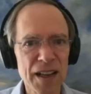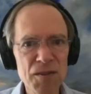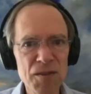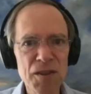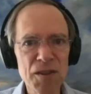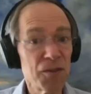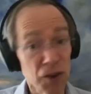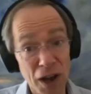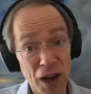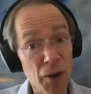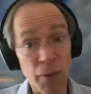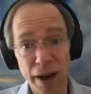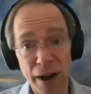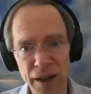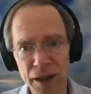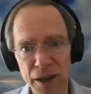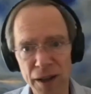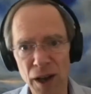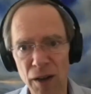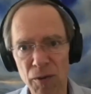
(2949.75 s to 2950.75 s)
even if you're not
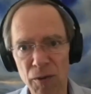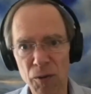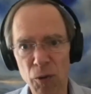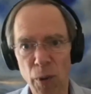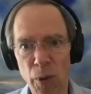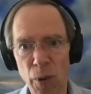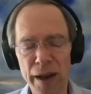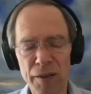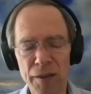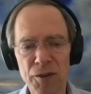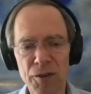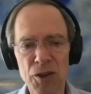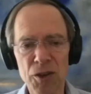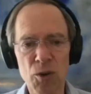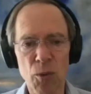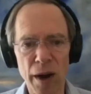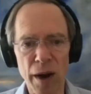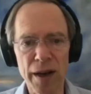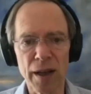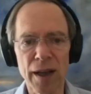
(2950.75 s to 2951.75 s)
writing a novel, if you're, writing, if you're
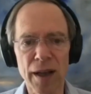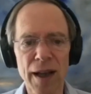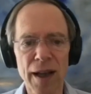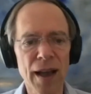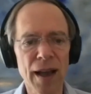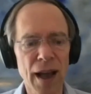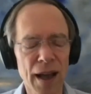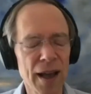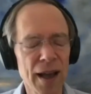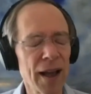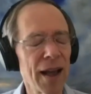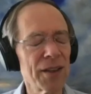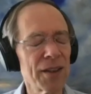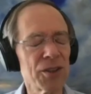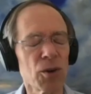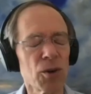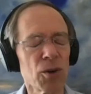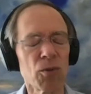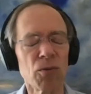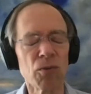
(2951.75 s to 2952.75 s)
just writing, it, it,
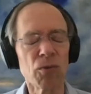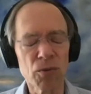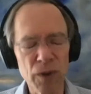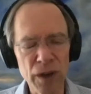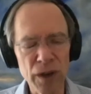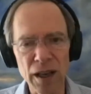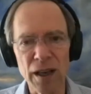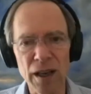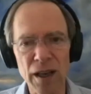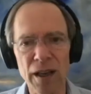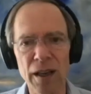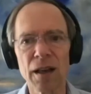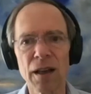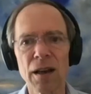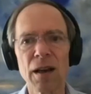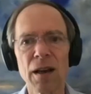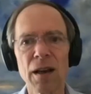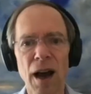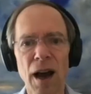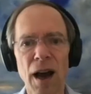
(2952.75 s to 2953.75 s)
it's a really
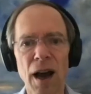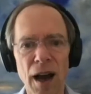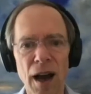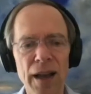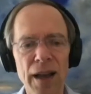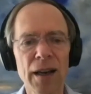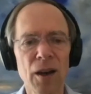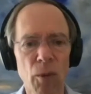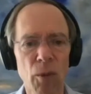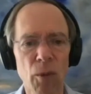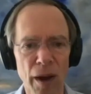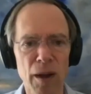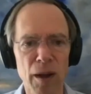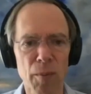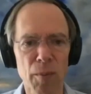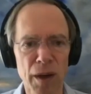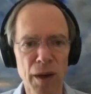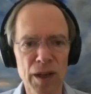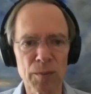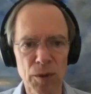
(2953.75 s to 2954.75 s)
highly
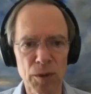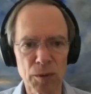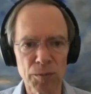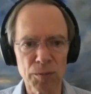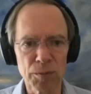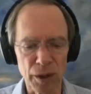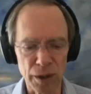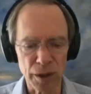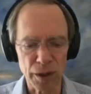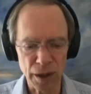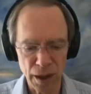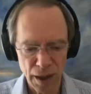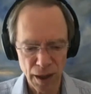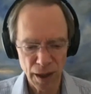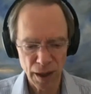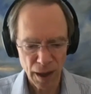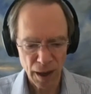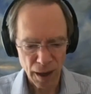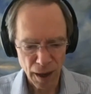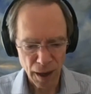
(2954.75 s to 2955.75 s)
recommendable book.
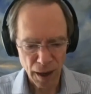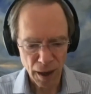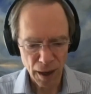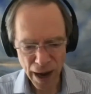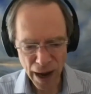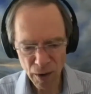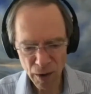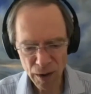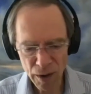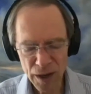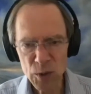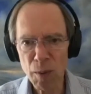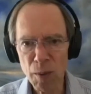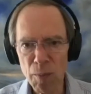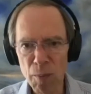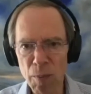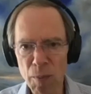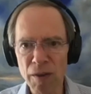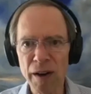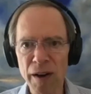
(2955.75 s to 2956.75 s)
Um, Harry is one of
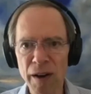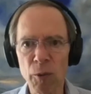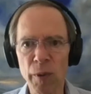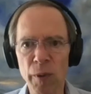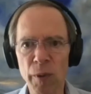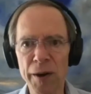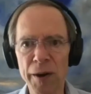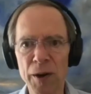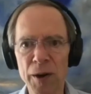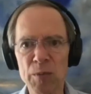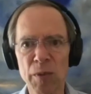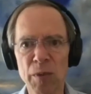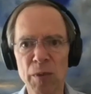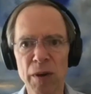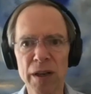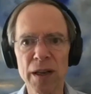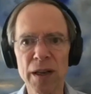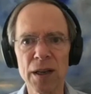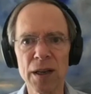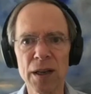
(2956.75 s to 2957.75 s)
my favorite writers, but
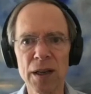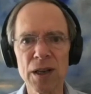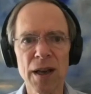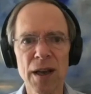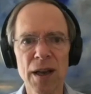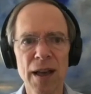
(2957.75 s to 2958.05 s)
he's,